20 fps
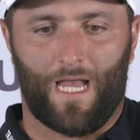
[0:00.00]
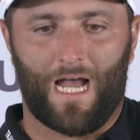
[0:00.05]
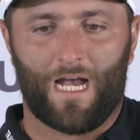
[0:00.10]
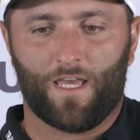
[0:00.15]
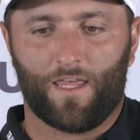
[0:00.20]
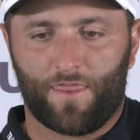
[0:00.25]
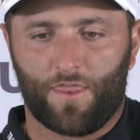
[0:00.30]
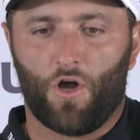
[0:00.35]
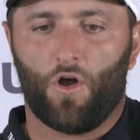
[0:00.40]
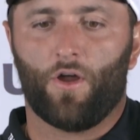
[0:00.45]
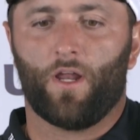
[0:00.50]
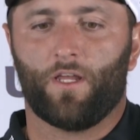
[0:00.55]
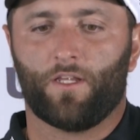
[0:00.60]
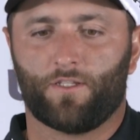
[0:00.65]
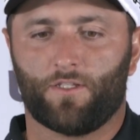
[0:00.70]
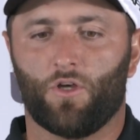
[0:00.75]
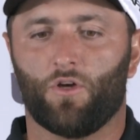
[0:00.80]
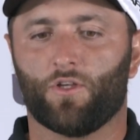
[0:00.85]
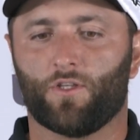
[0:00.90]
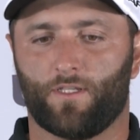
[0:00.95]
I thought I
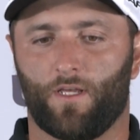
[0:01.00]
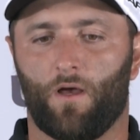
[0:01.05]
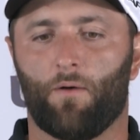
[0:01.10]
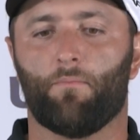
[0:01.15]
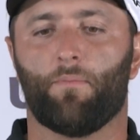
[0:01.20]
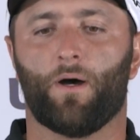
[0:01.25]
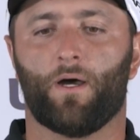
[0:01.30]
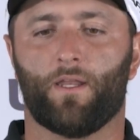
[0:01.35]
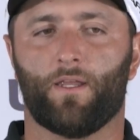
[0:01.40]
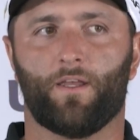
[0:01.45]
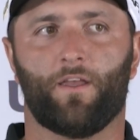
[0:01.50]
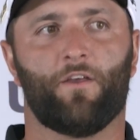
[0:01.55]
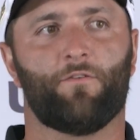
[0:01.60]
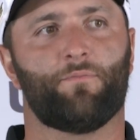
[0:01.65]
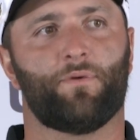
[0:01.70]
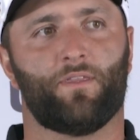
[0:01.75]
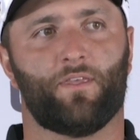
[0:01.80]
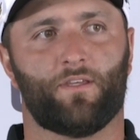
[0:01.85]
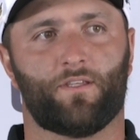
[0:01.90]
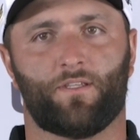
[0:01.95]
saw somebody give
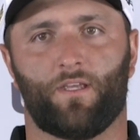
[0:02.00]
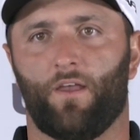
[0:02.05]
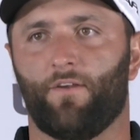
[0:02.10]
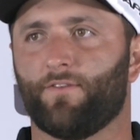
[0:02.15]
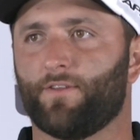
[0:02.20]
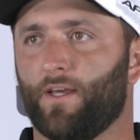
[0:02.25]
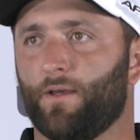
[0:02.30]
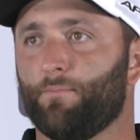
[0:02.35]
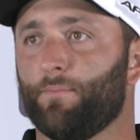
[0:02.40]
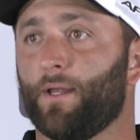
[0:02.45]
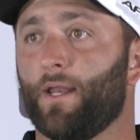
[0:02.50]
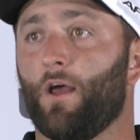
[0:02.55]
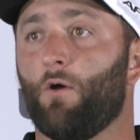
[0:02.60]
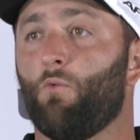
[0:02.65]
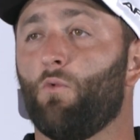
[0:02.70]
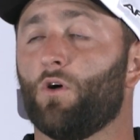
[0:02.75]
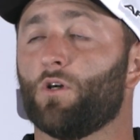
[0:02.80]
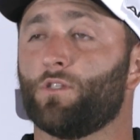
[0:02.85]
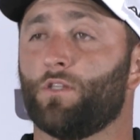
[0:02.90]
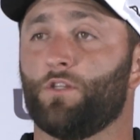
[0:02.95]
me the safe sign, but I
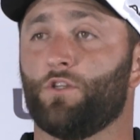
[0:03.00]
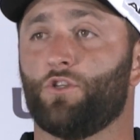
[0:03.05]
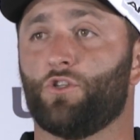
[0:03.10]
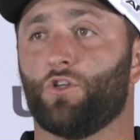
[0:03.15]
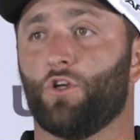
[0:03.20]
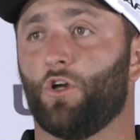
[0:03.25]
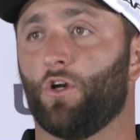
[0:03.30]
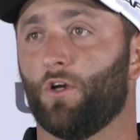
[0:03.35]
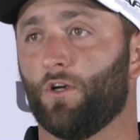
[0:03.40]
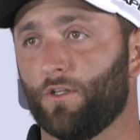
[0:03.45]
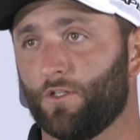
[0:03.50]
wasn't sure.